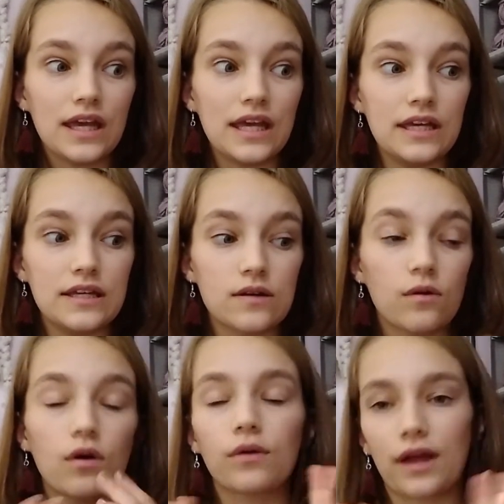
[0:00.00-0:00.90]
is
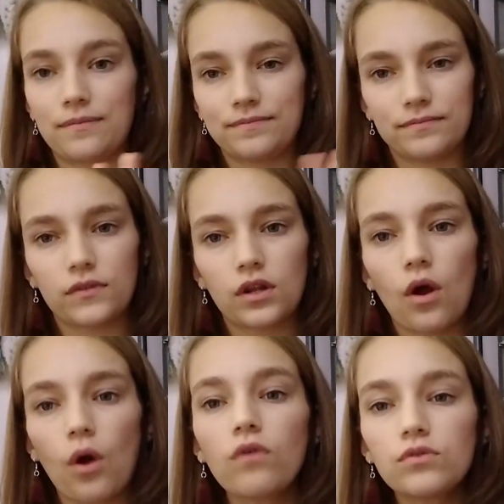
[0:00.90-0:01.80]
okay.
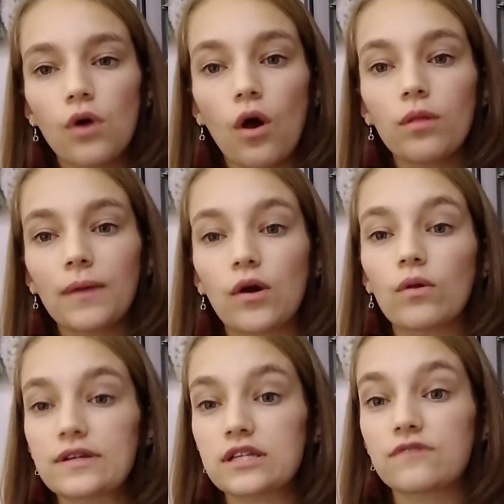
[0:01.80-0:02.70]
Overall, my
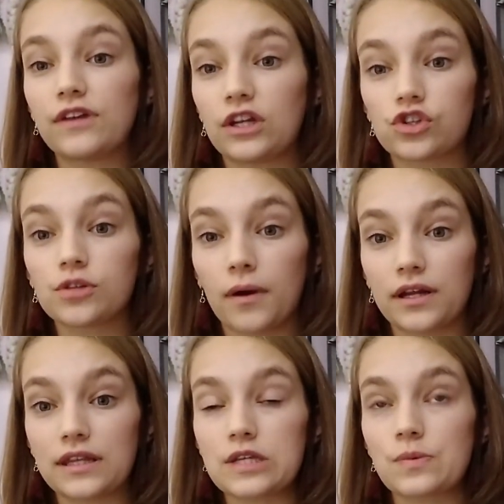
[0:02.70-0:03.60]
goal is to finish the
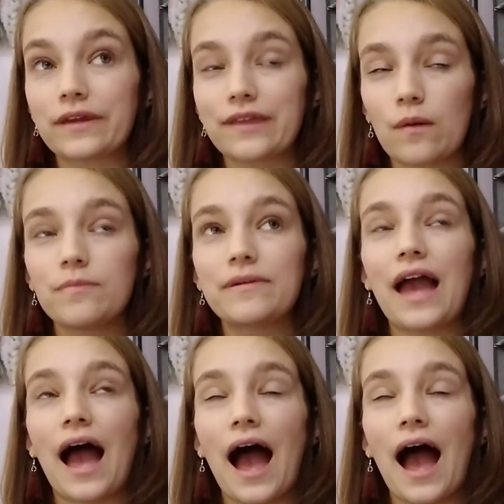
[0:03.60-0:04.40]
body this week. That would be